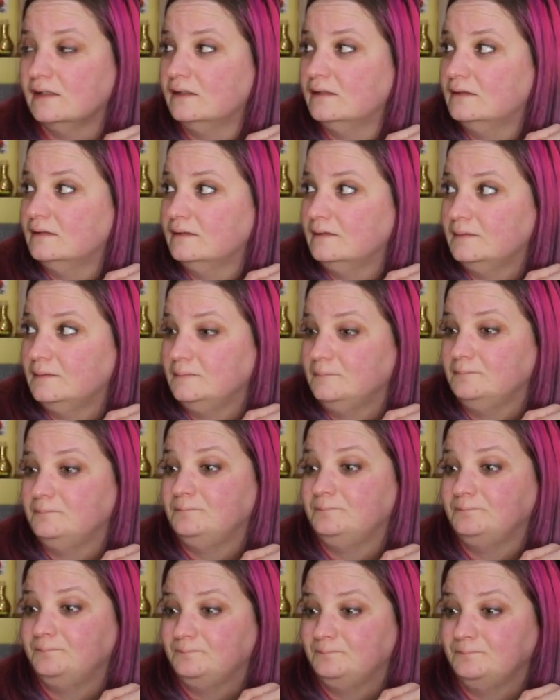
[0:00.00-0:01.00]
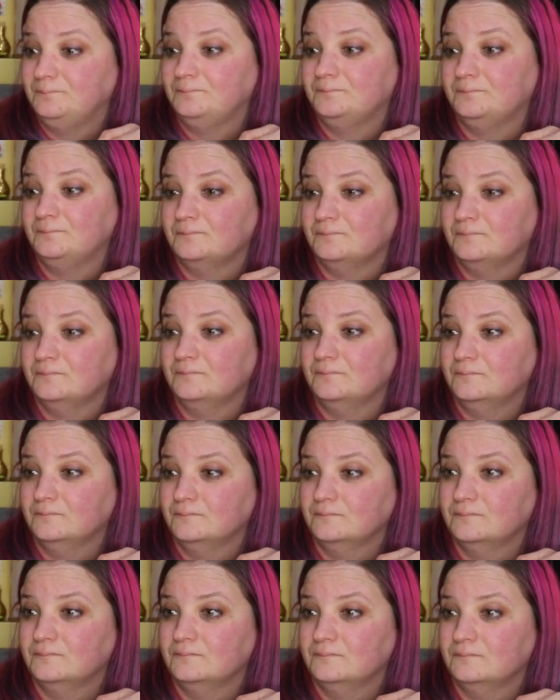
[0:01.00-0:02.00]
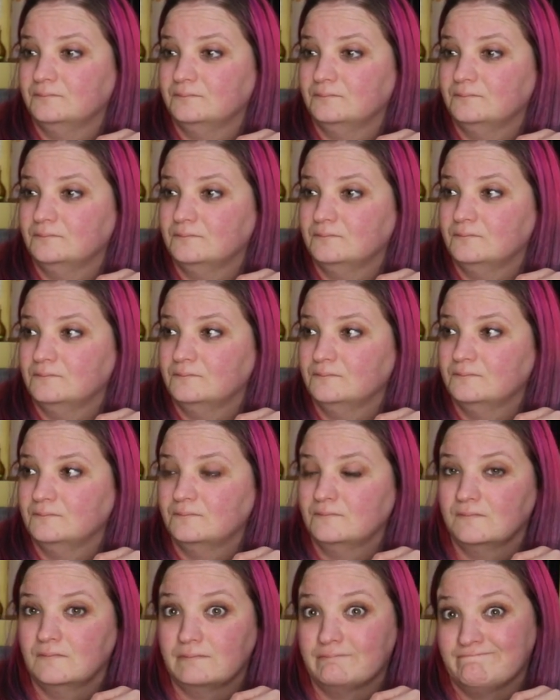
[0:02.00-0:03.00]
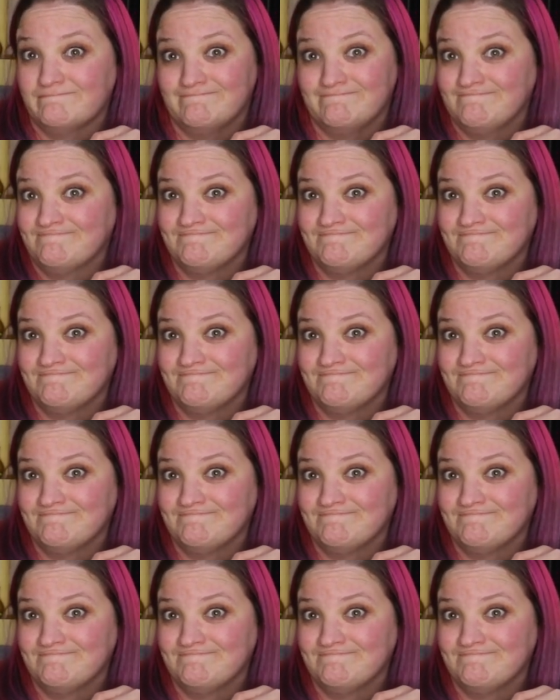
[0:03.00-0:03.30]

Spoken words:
[no speech]